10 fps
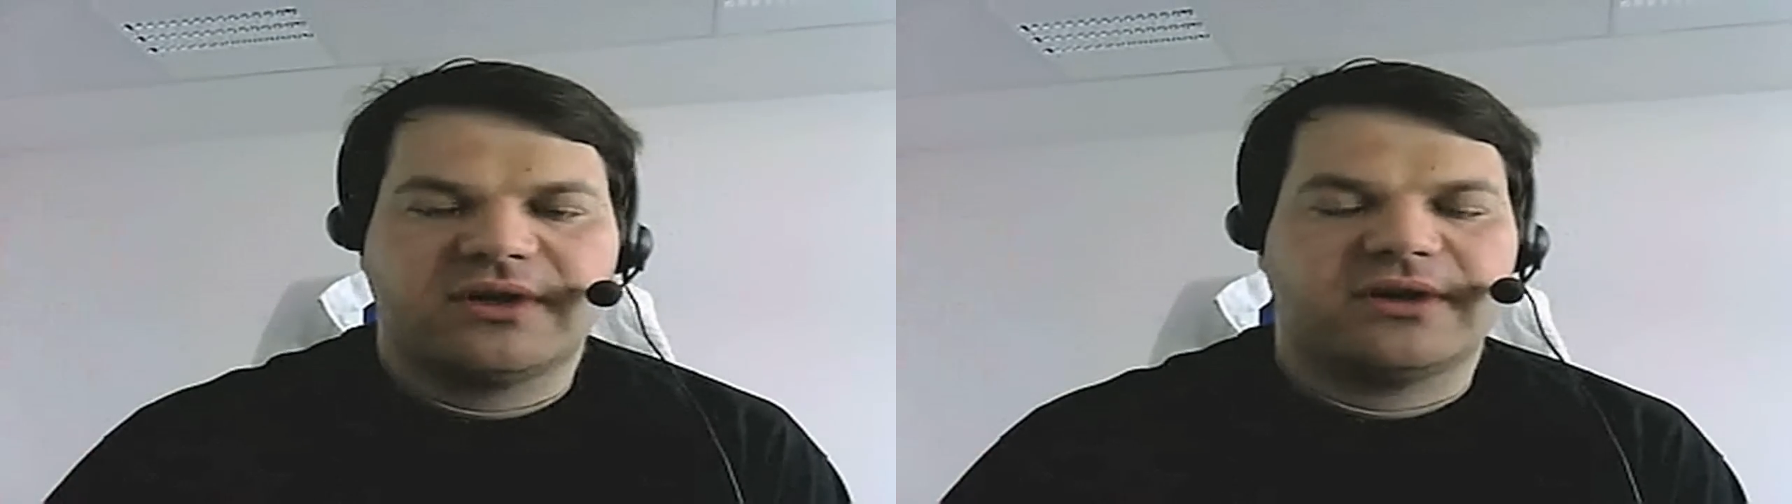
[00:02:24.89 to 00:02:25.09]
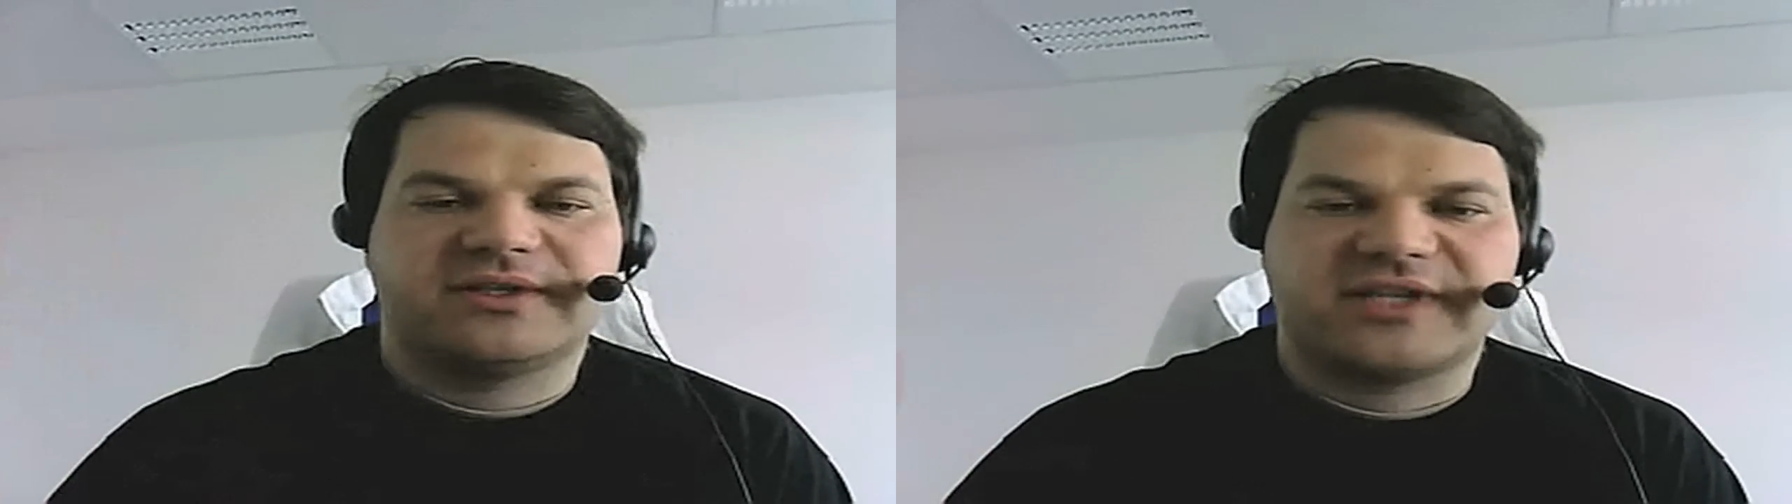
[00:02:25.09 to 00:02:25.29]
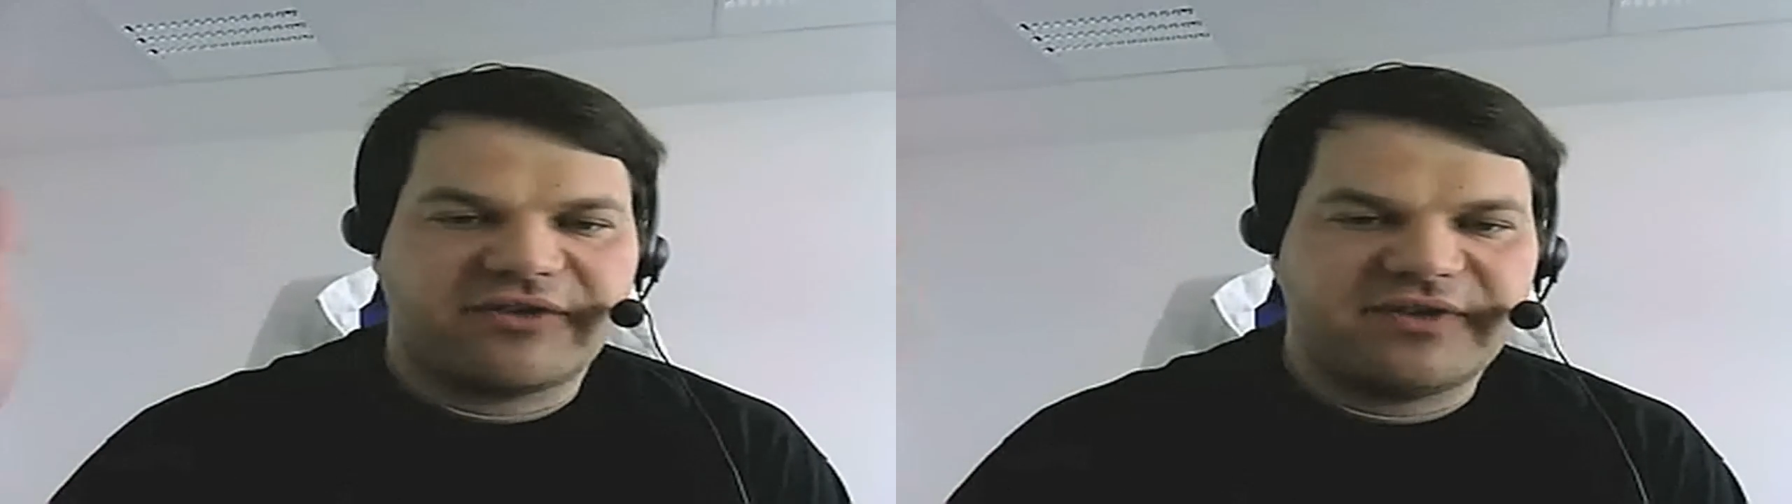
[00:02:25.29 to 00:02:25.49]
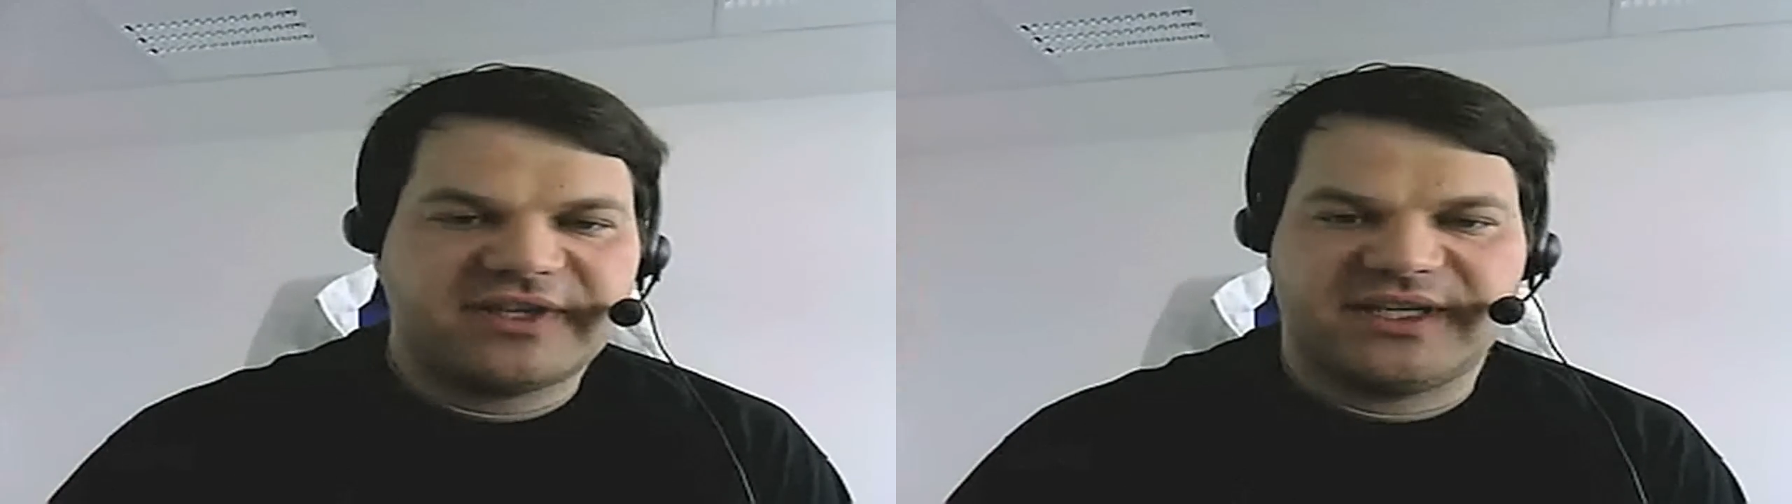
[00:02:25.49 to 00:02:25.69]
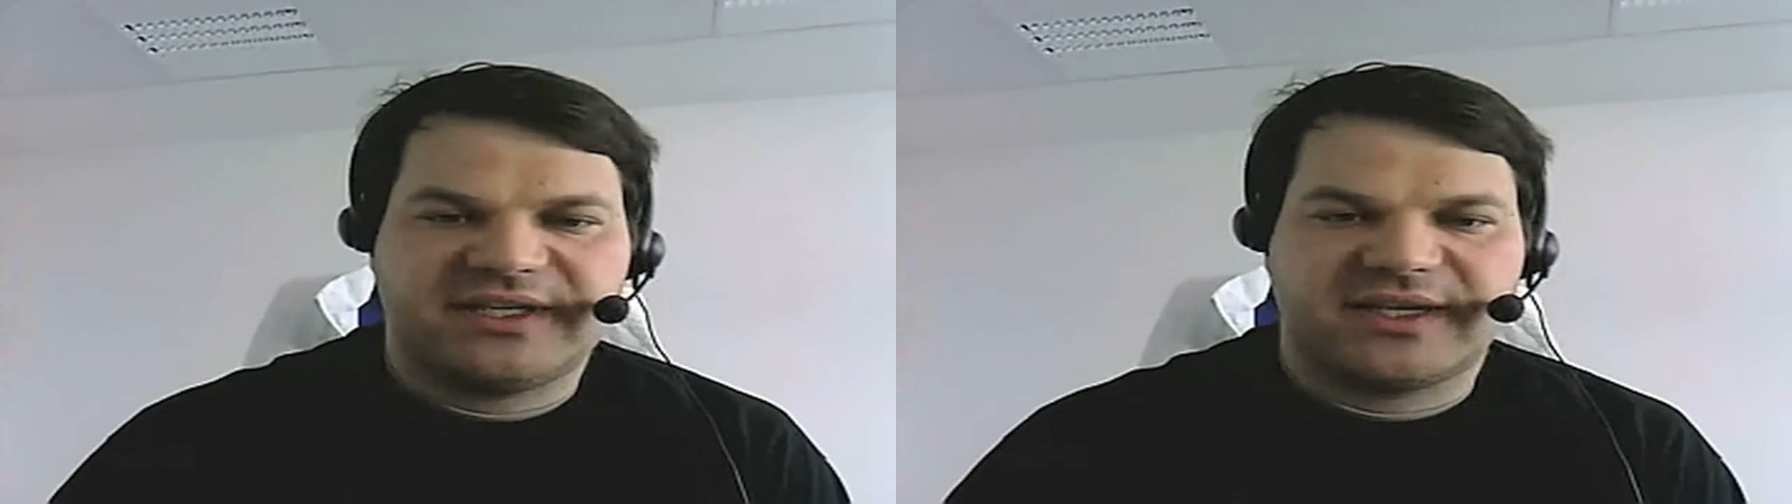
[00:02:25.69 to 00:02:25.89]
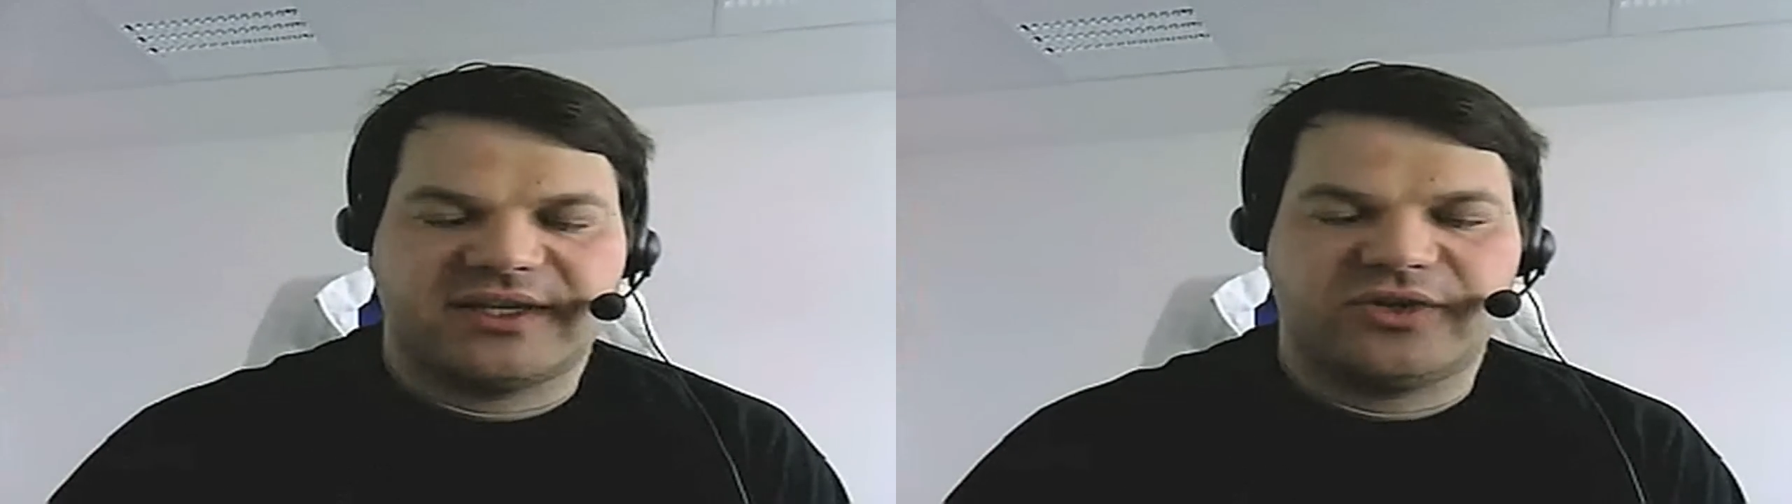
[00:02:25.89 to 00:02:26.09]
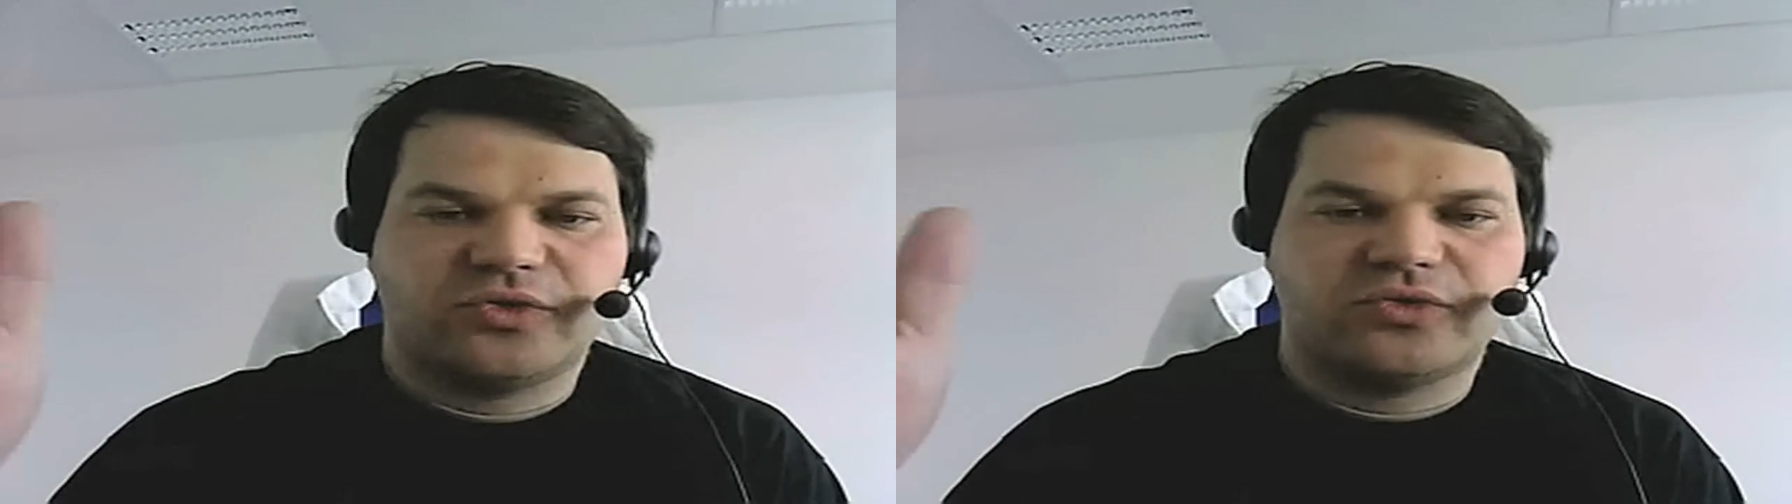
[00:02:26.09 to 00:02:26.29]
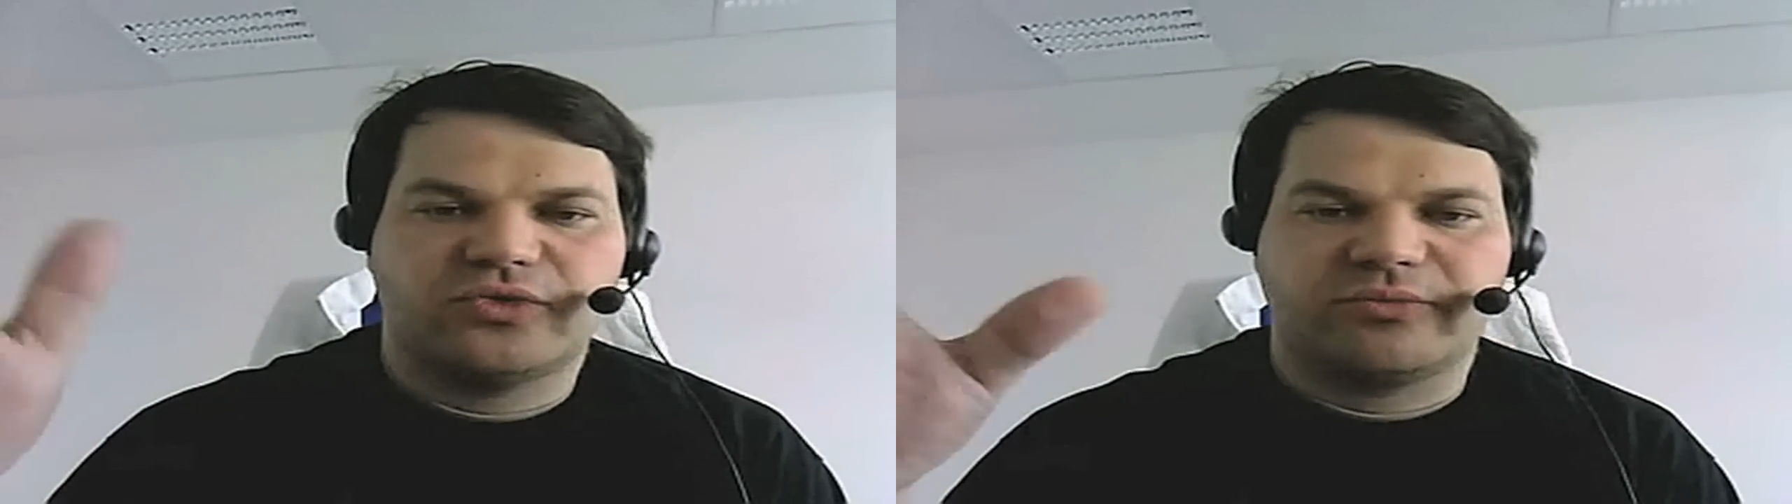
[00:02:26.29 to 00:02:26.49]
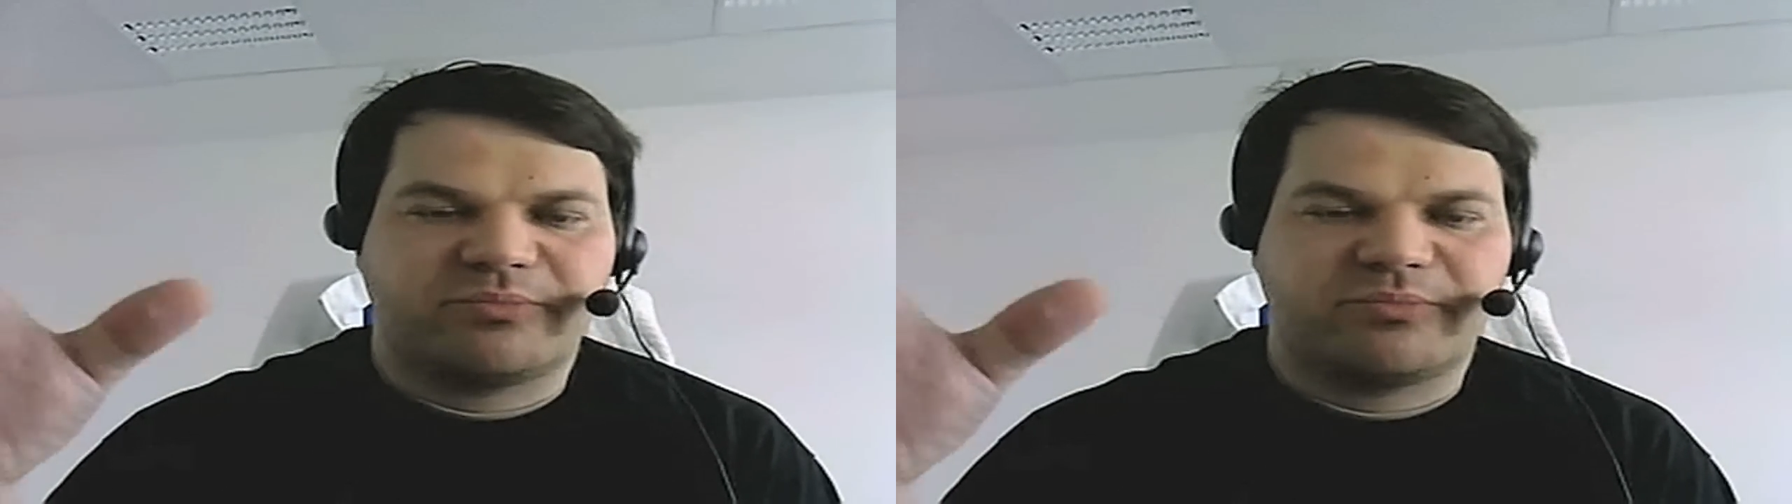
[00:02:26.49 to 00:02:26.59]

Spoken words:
services and new